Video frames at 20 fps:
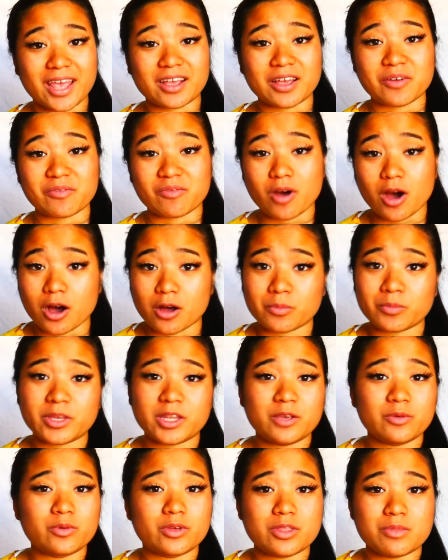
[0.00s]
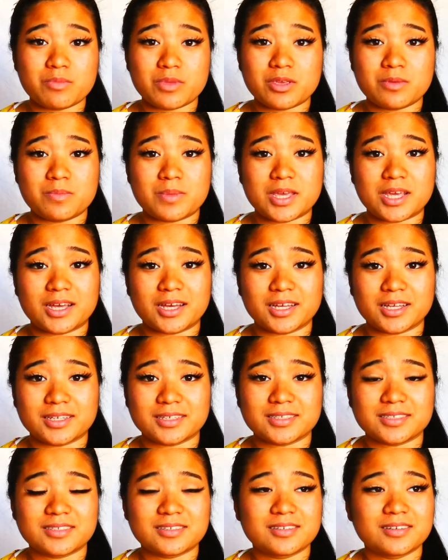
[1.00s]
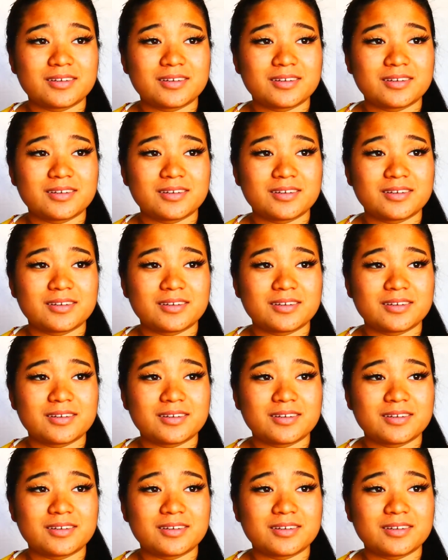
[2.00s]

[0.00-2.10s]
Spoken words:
of hominy with me because